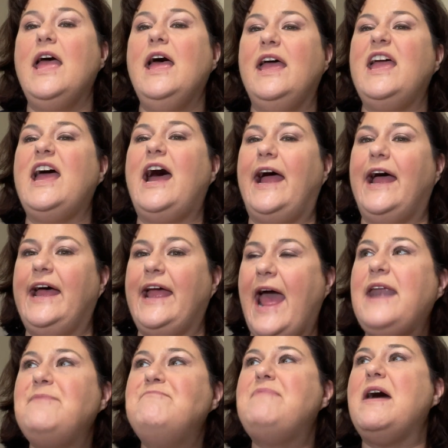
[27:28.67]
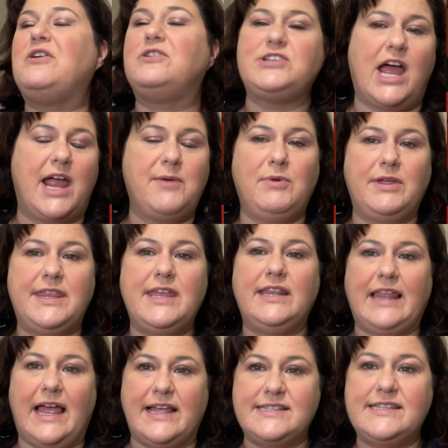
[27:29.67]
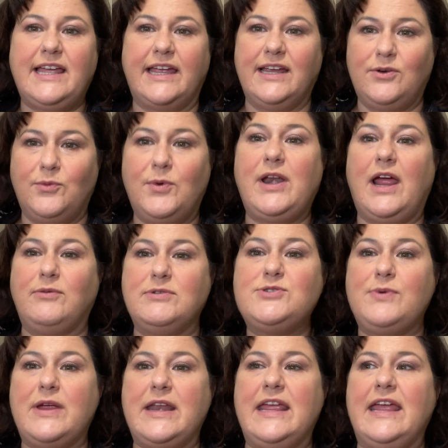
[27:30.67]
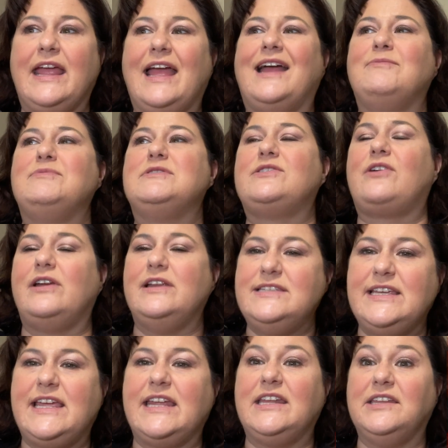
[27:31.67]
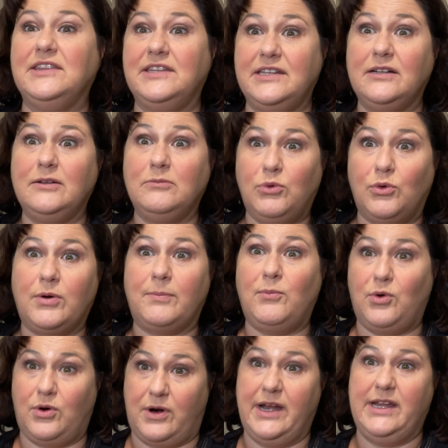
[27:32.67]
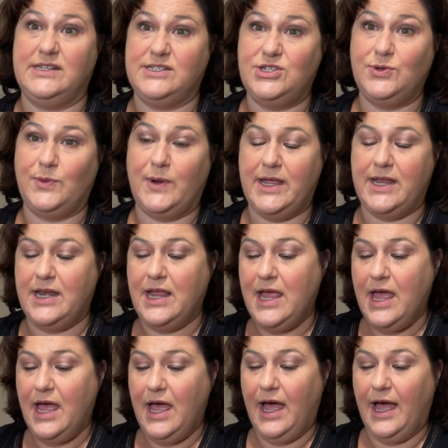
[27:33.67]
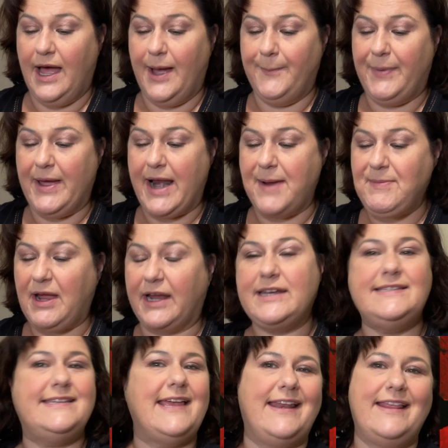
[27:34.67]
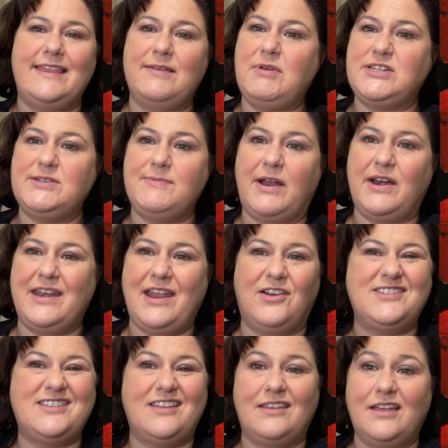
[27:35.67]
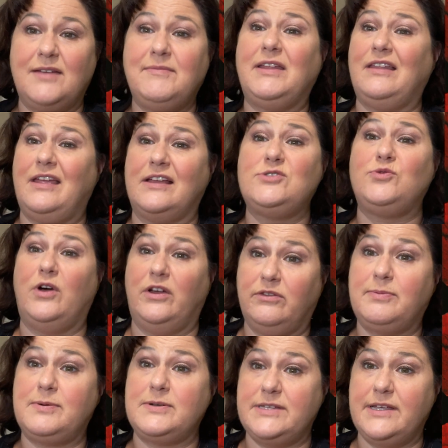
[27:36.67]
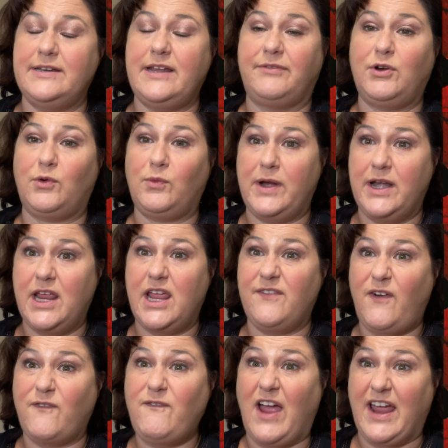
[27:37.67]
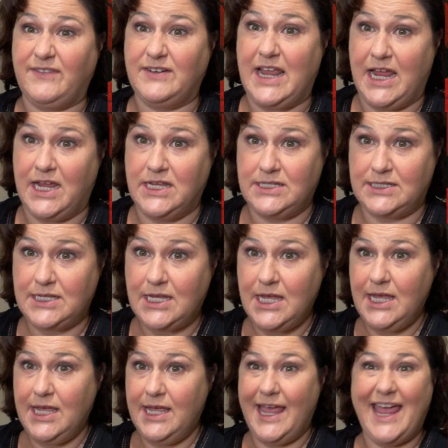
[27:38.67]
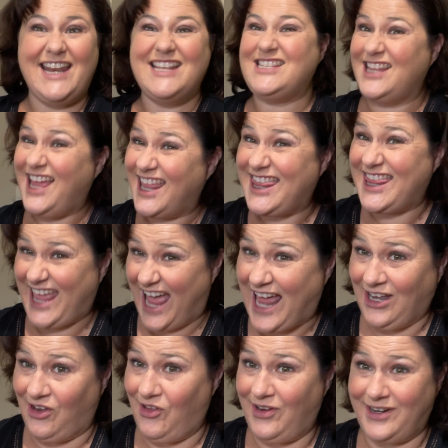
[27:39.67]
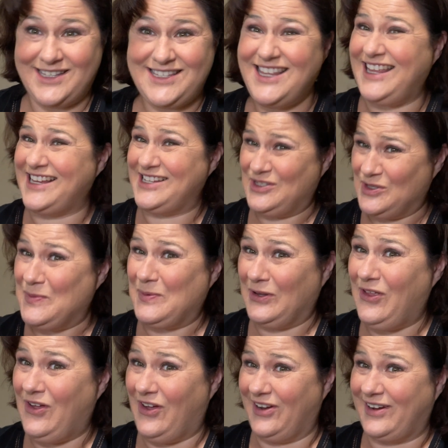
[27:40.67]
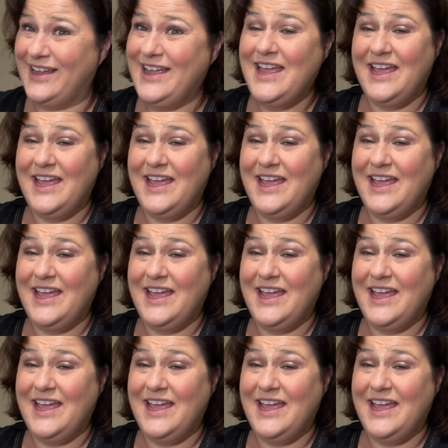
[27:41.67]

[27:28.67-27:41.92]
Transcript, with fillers: I had better time with it last night when I was reading. I'm starting to get a little more into it. Um, but I'm not going to say anything much about it now because I think I'm at like 12% after reading it for five days. And it's not that long. It's not like super long.